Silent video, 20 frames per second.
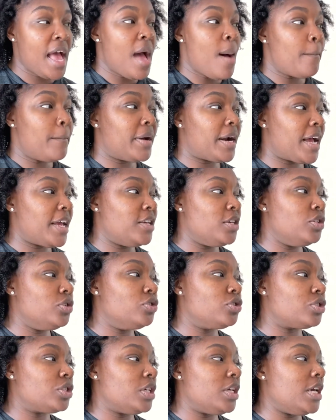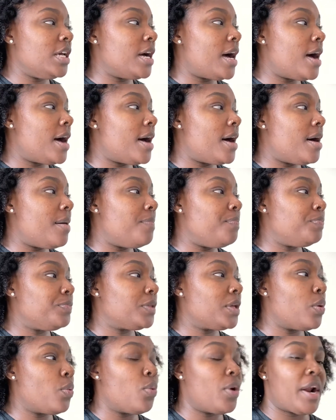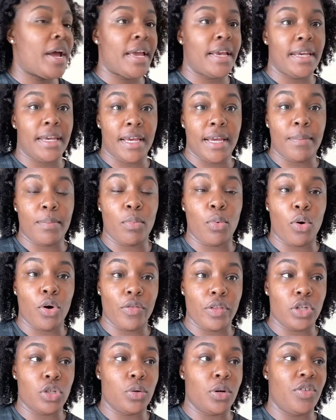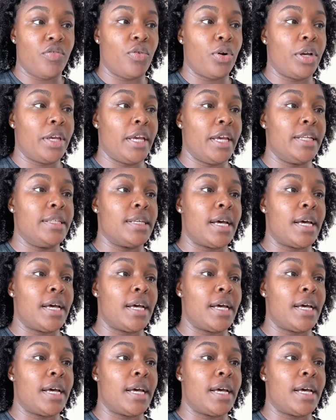but I usually, when I get more than 24 kids,